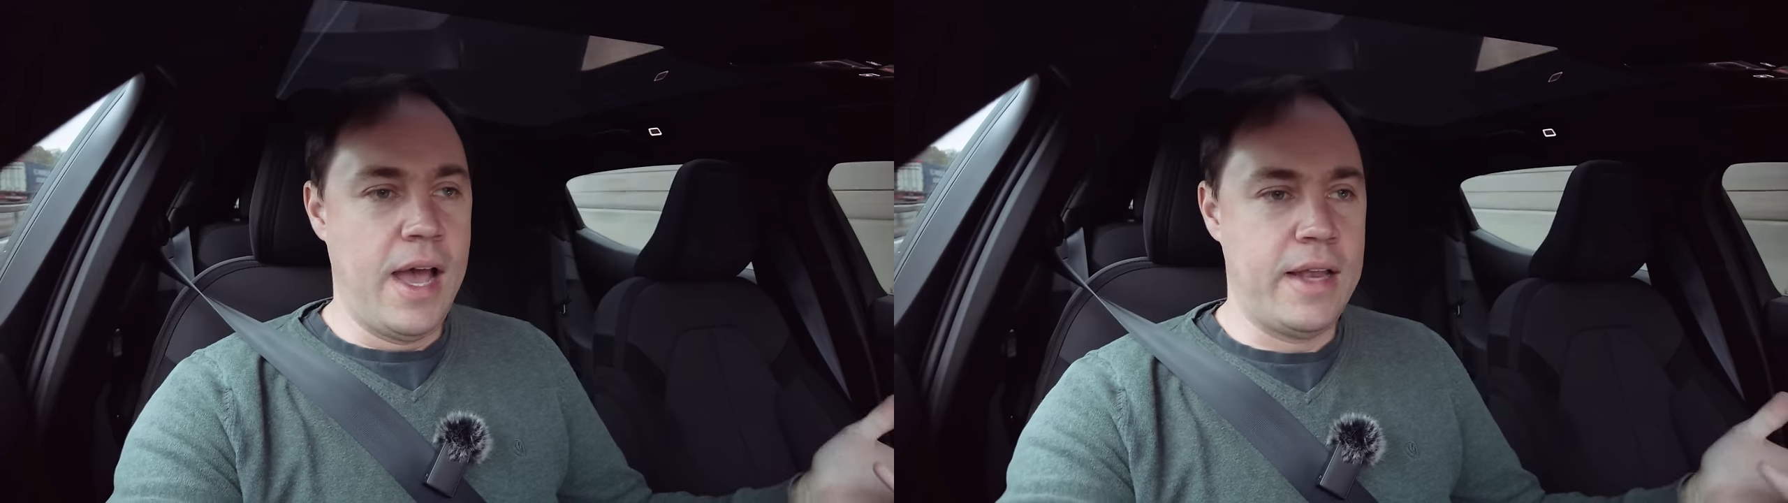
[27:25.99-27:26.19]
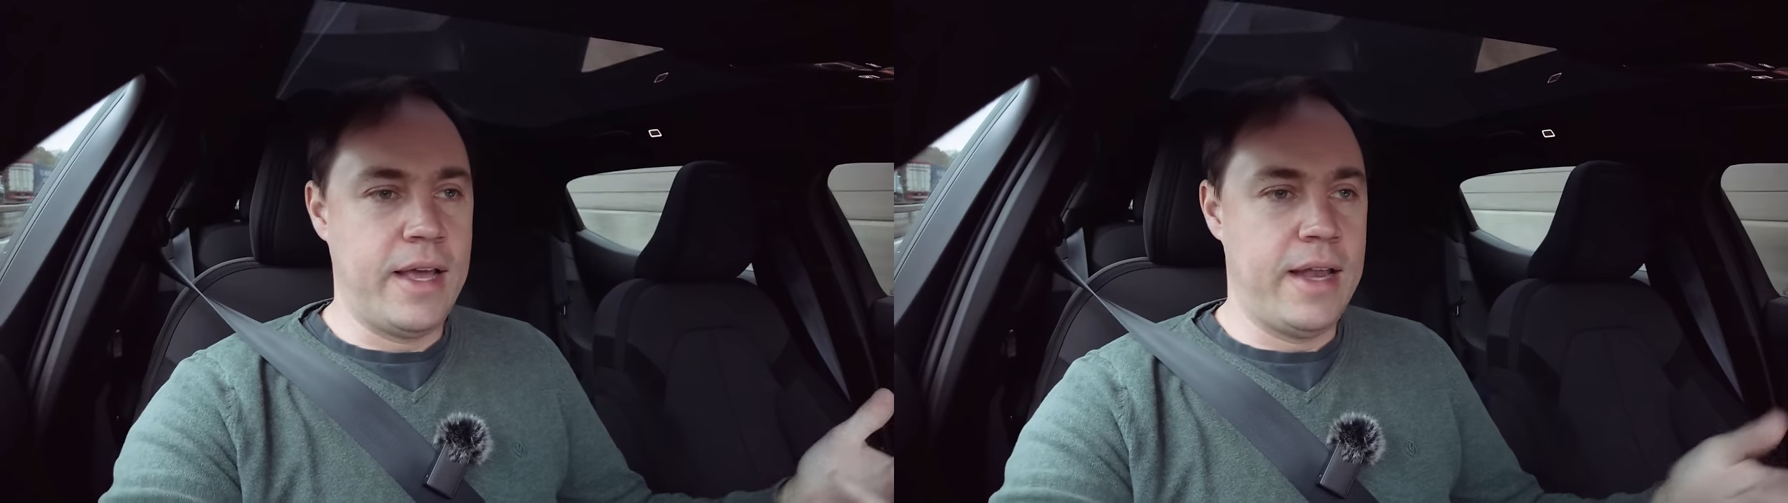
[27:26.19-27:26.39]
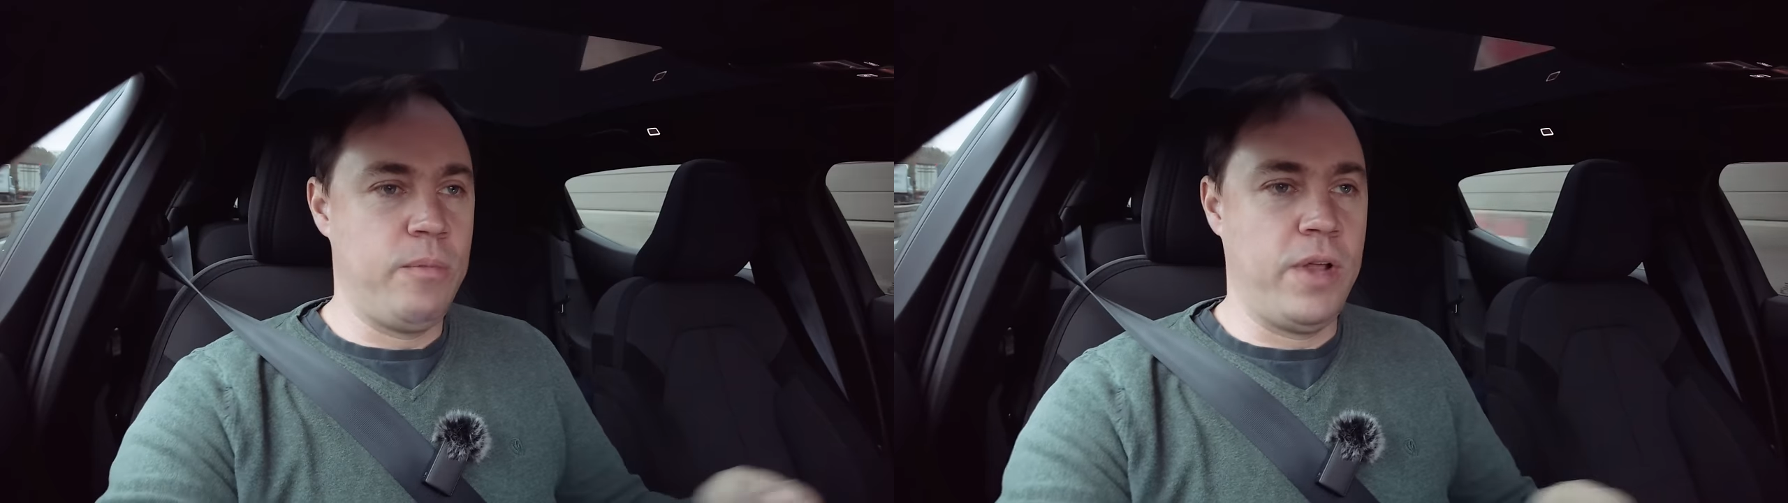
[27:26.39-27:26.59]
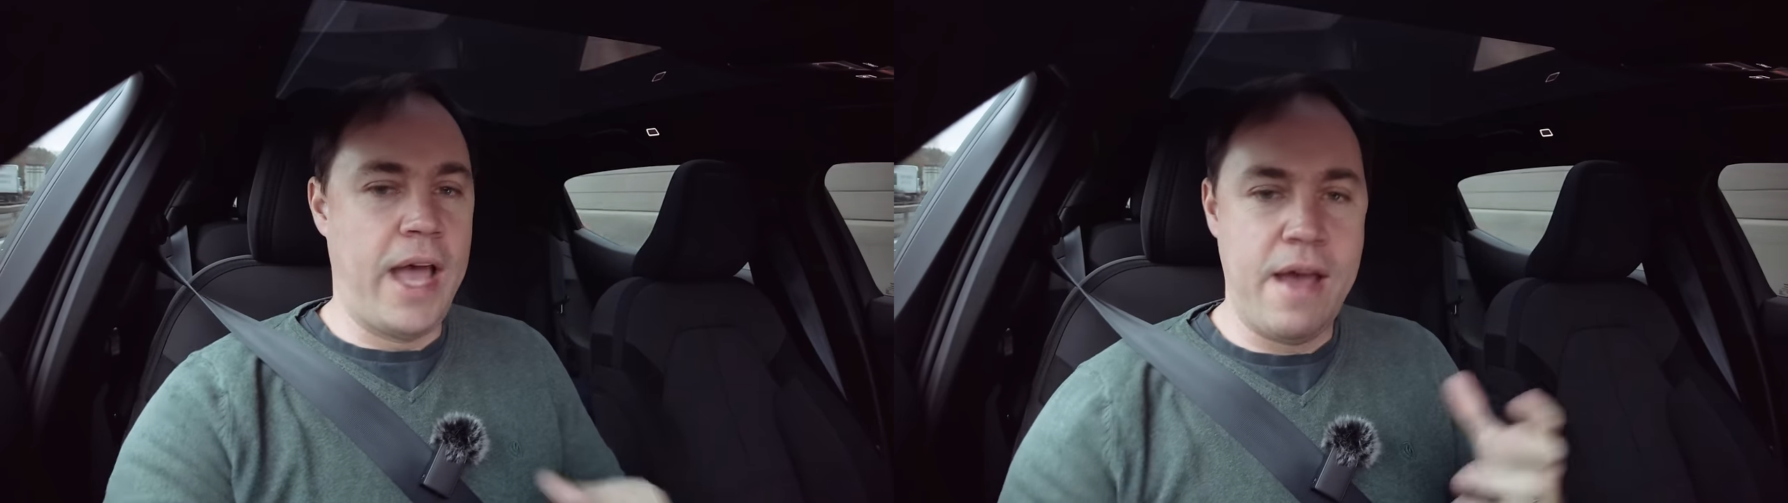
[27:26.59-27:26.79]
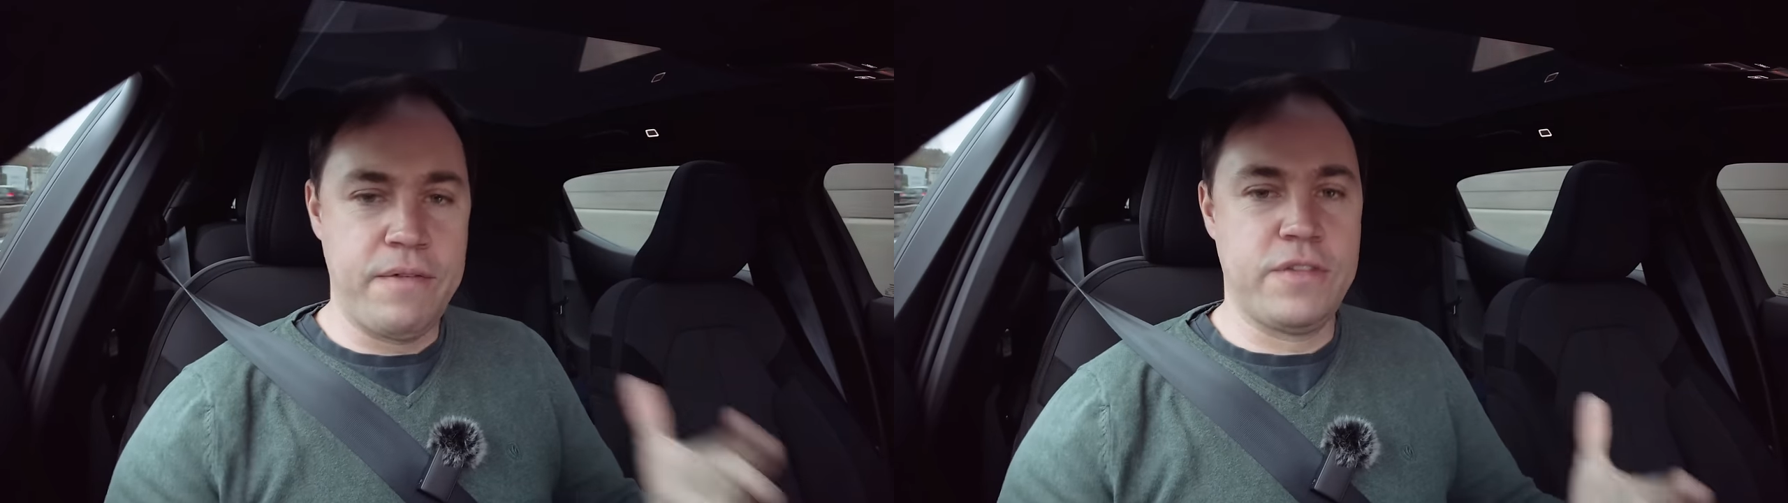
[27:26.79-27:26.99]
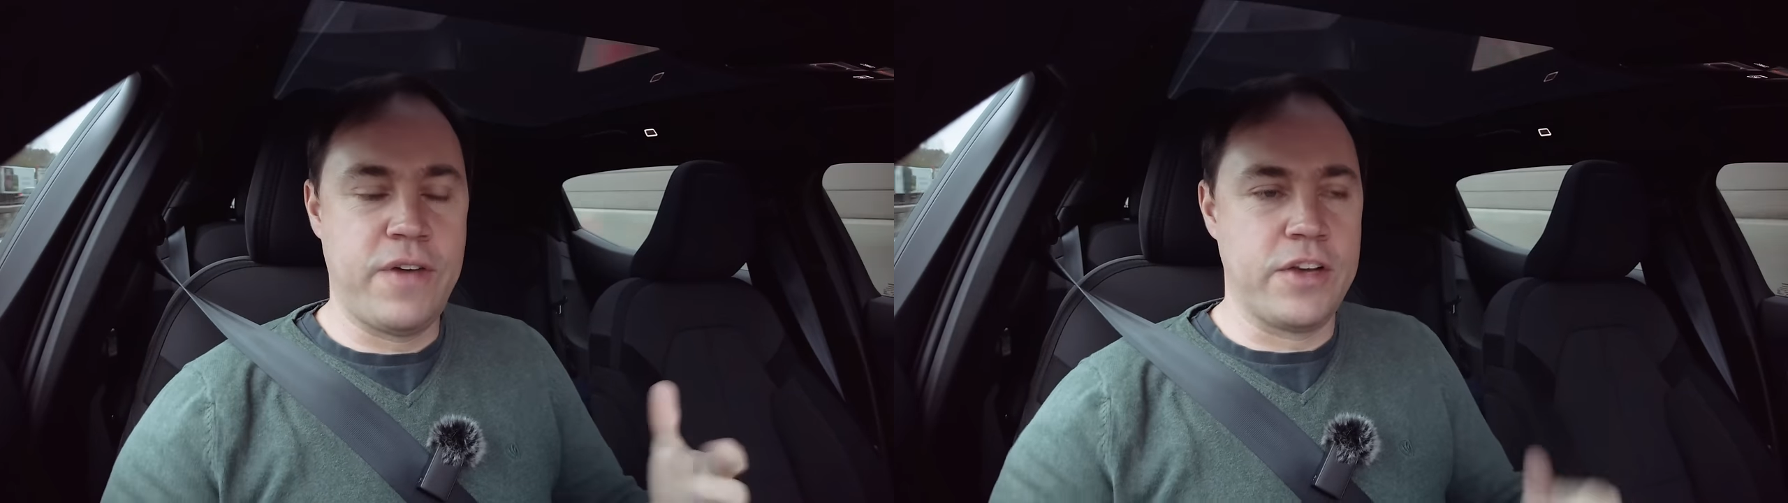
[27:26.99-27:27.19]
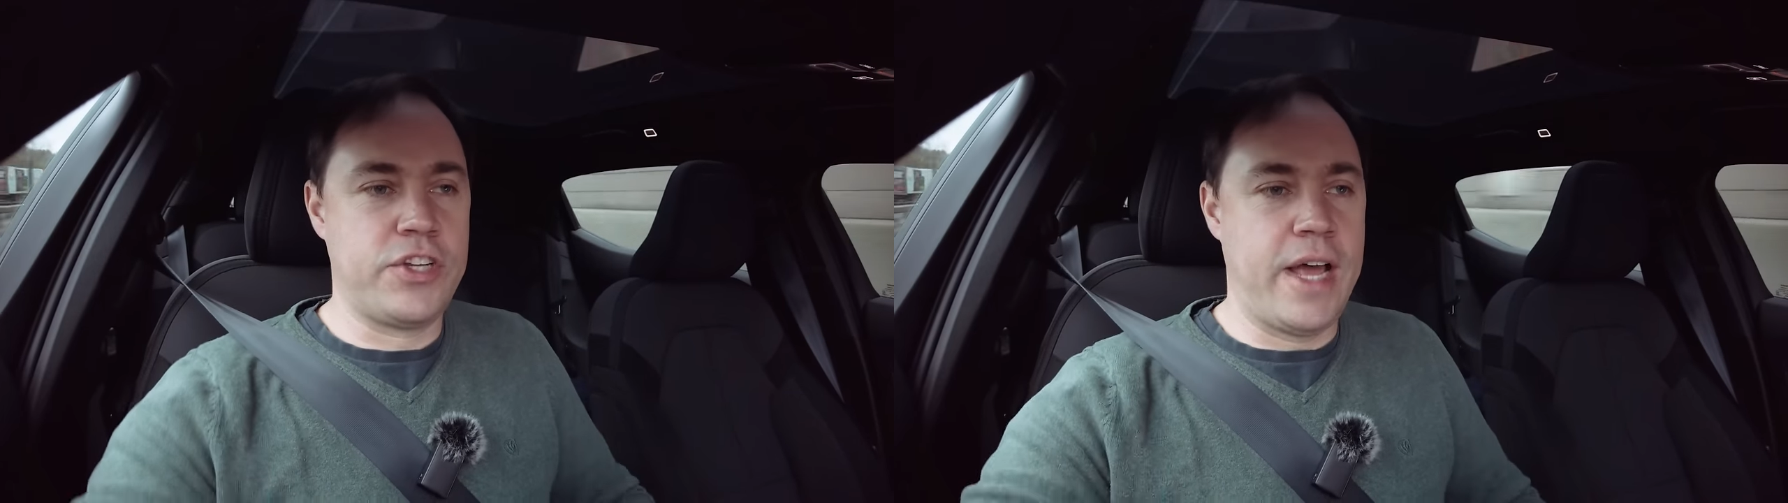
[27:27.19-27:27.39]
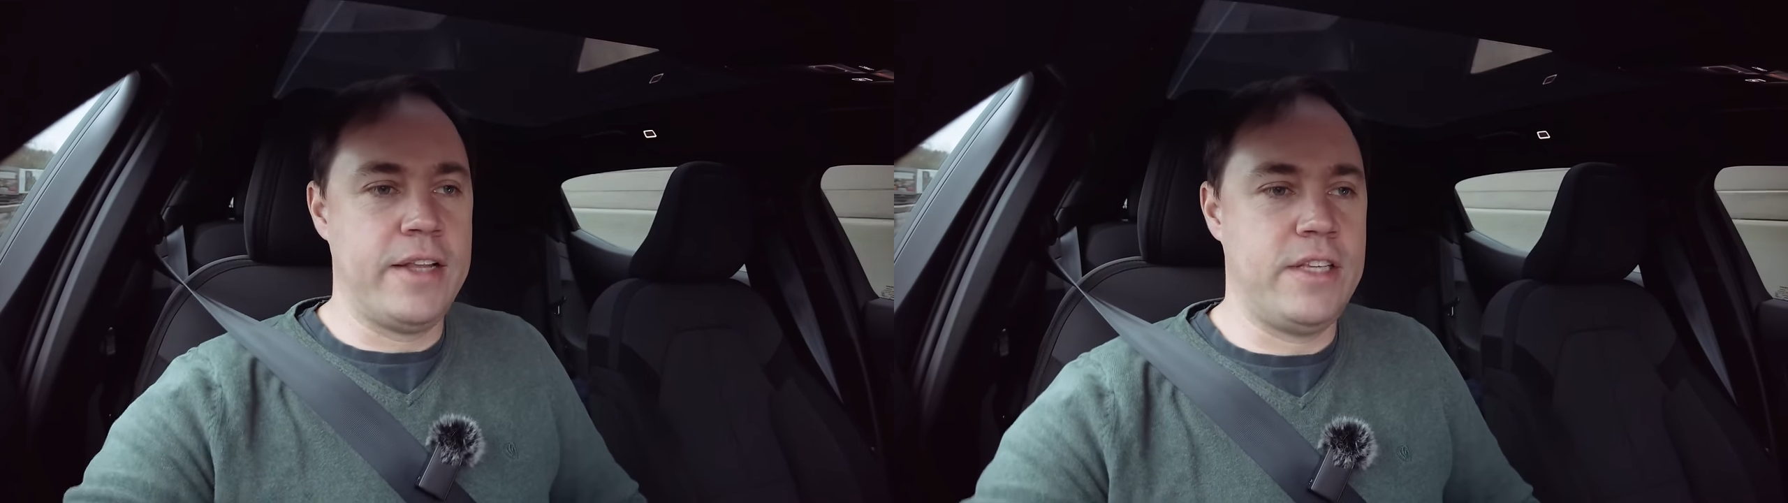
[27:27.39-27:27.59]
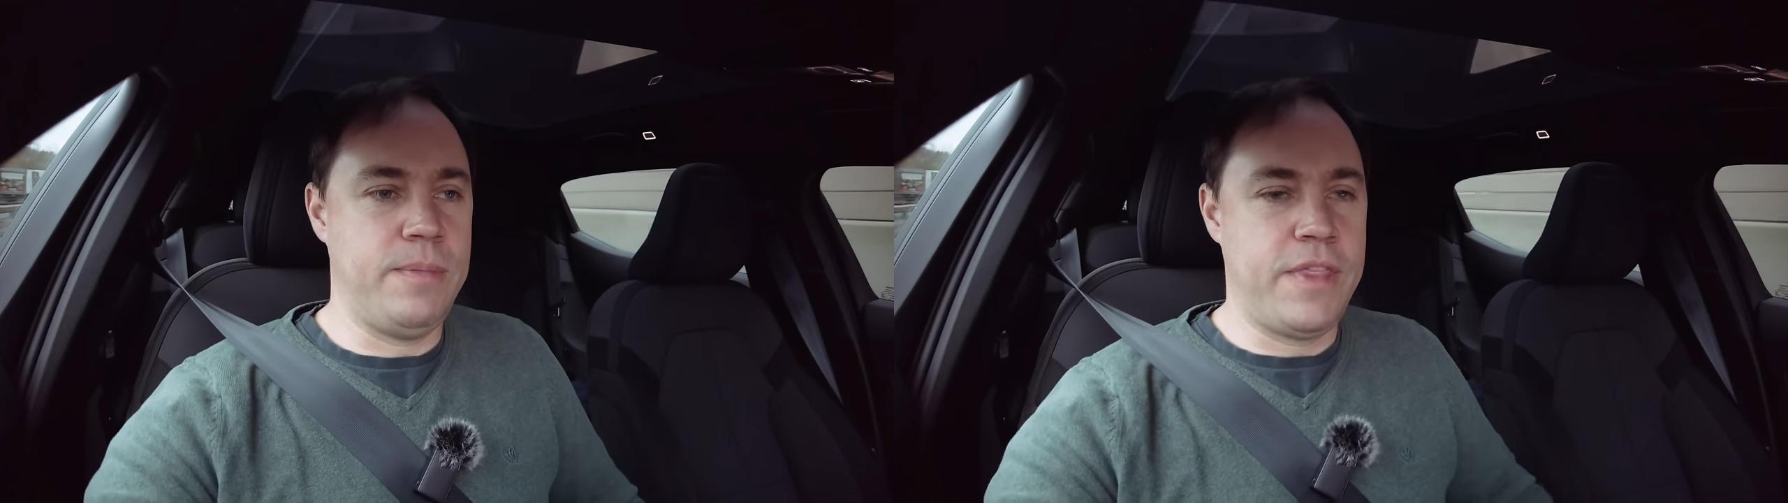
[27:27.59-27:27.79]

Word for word: and, and it will have its functionality,